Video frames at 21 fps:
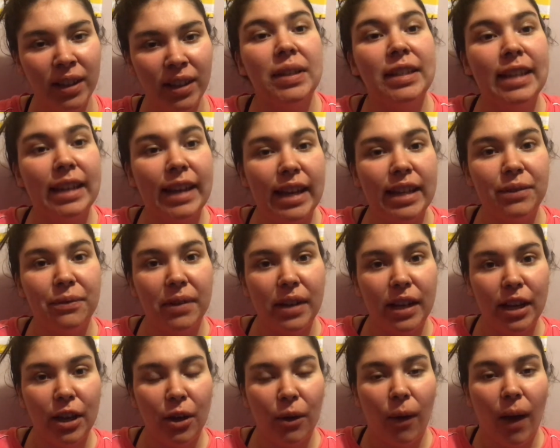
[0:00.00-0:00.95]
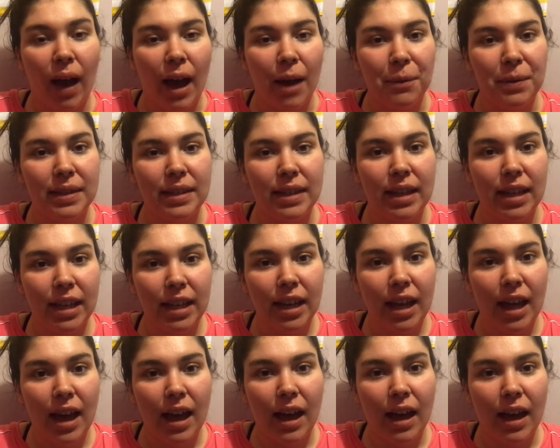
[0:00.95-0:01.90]
In today's video, I was
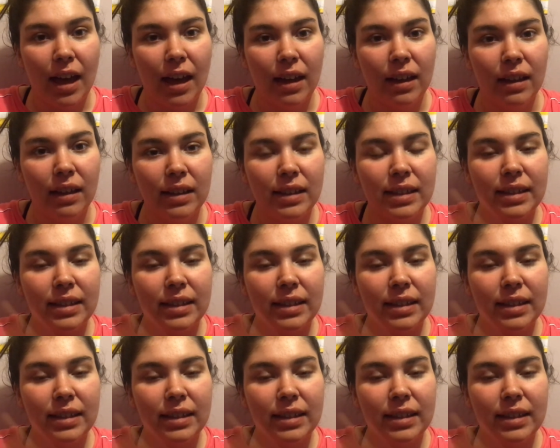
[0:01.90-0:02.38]
in a